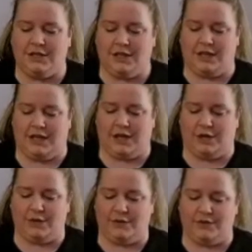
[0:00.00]
In it
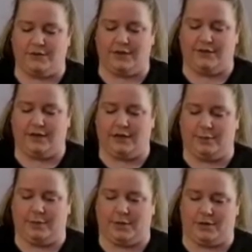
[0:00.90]
goes. I need a little
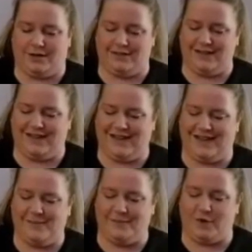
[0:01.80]
bit behind.
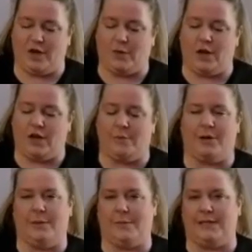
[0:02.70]
I quite like
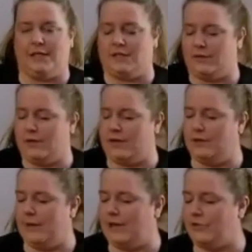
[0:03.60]
mine a bit bitter, so I'm going to add a
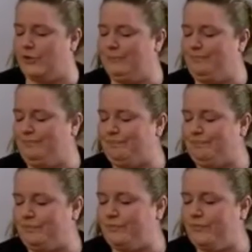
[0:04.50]
little bit extra.
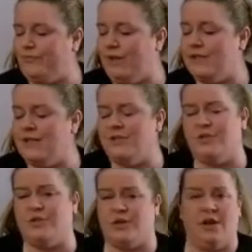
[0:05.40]
So that's
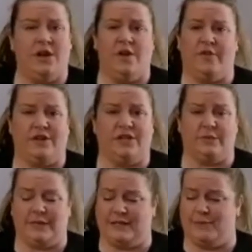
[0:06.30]
just freshly
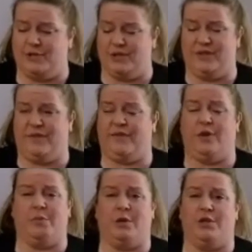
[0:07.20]
squeezed lemon juice. If you've
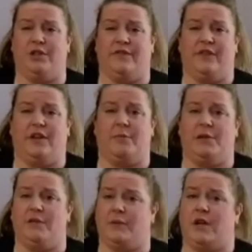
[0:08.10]
got a bottle of Jif in the
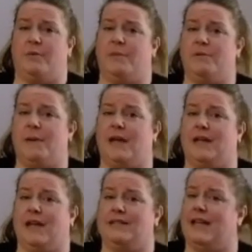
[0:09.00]
cupboard because we're coming up to
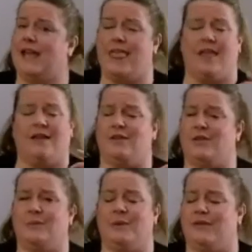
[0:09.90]
pancake day, that's
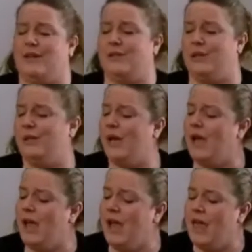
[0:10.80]
just perfect too.
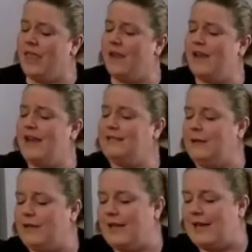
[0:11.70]
The next thing
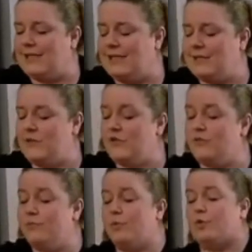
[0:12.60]
I'm going to add is a
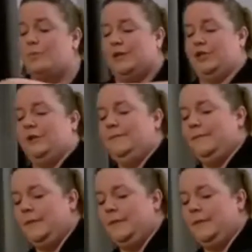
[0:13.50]
small measure.